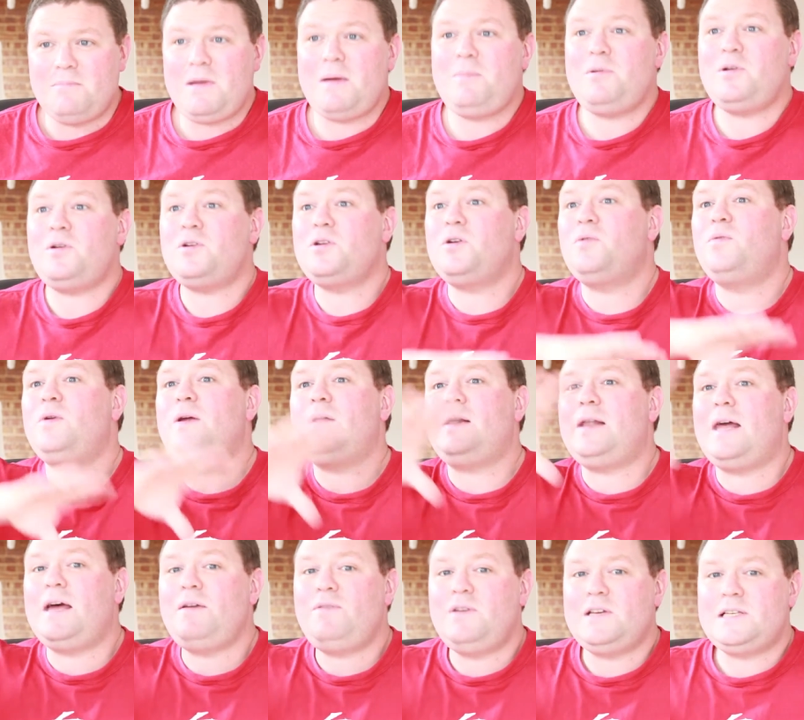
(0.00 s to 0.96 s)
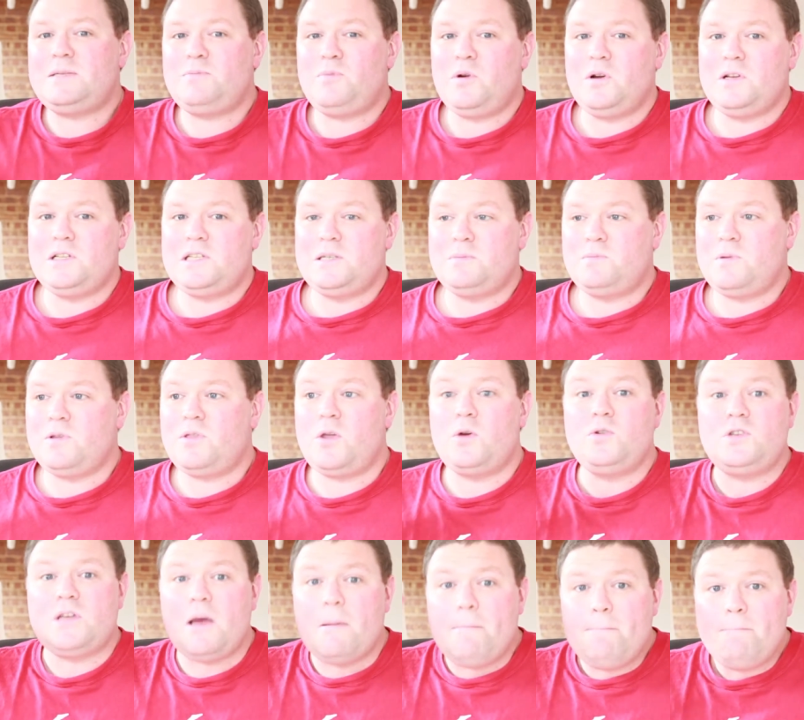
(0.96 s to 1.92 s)
Maybe not your real life experiences, but
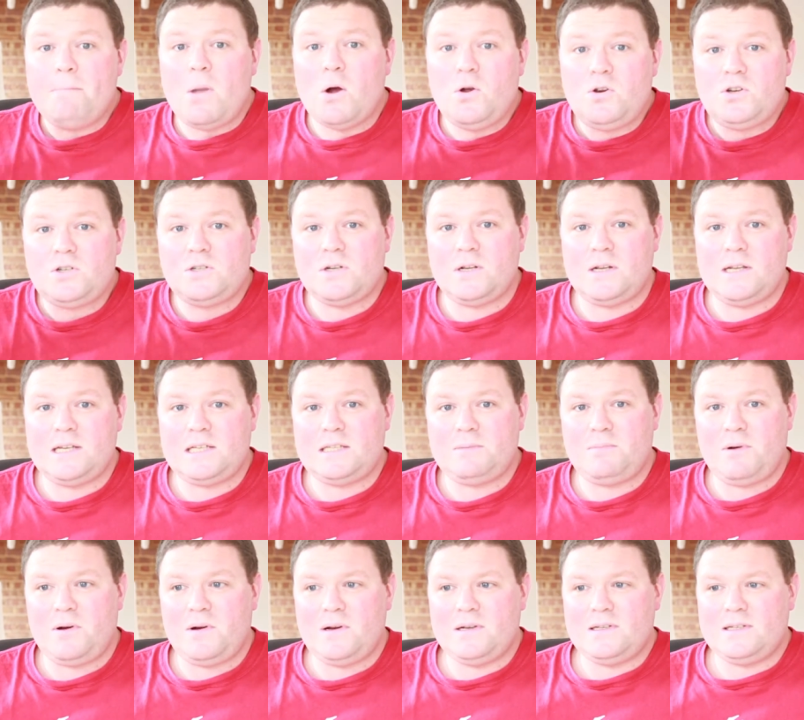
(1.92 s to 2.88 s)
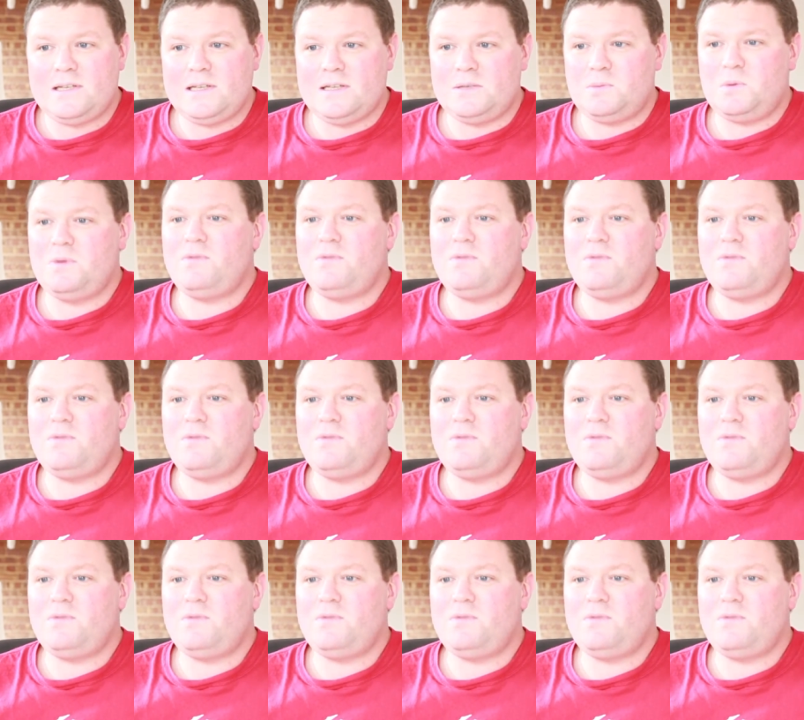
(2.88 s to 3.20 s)
those emotional experiences.